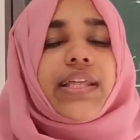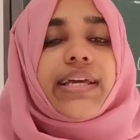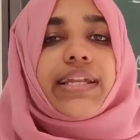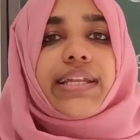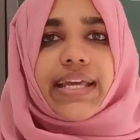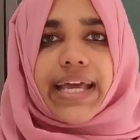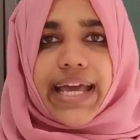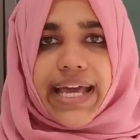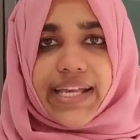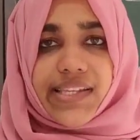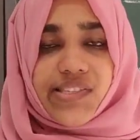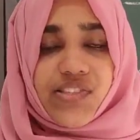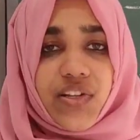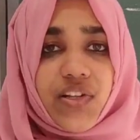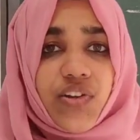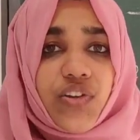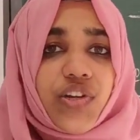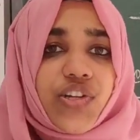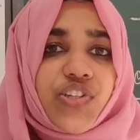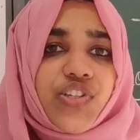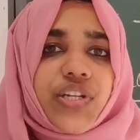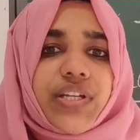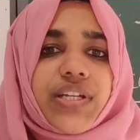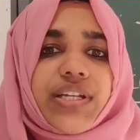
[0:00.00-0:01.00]
then
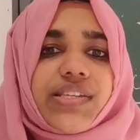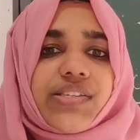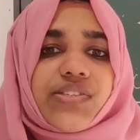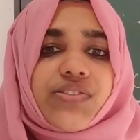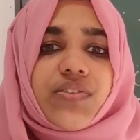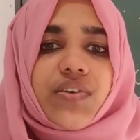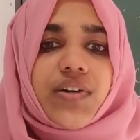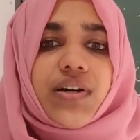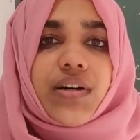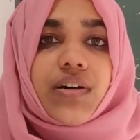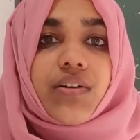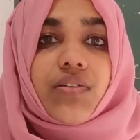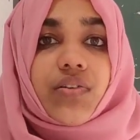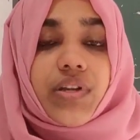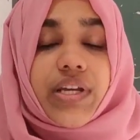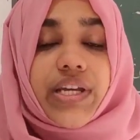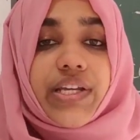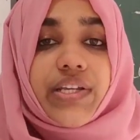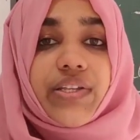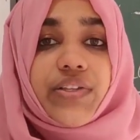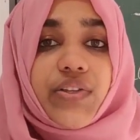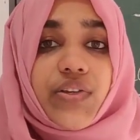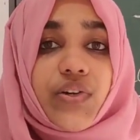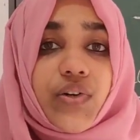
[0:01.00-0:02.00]
acceleration is the
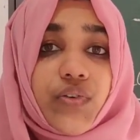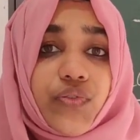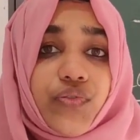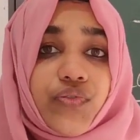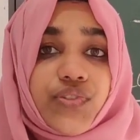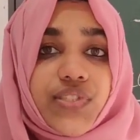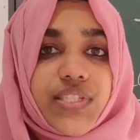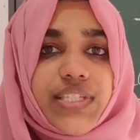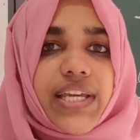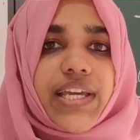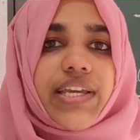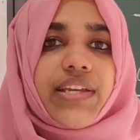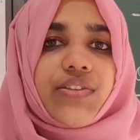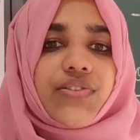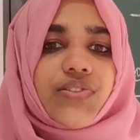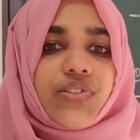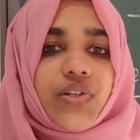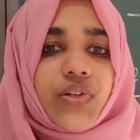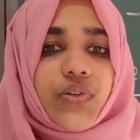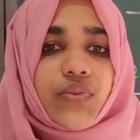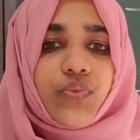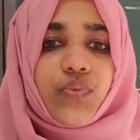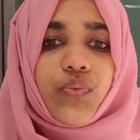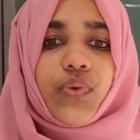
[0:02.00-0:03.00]
rate of change
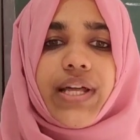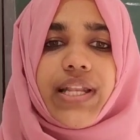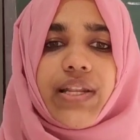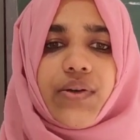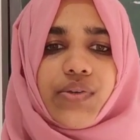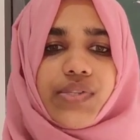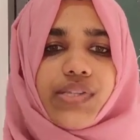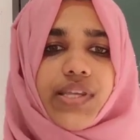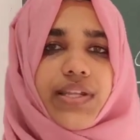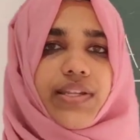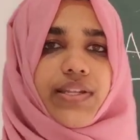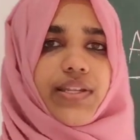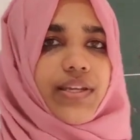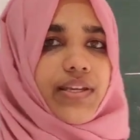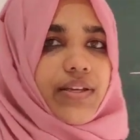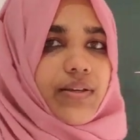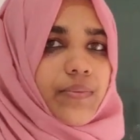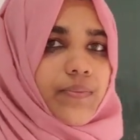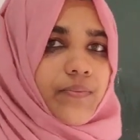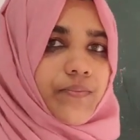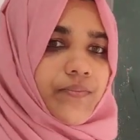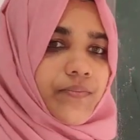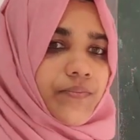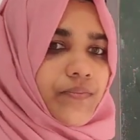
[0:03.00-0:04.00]
of
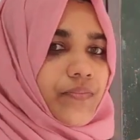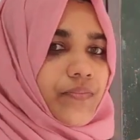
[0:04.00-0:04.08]
velocity.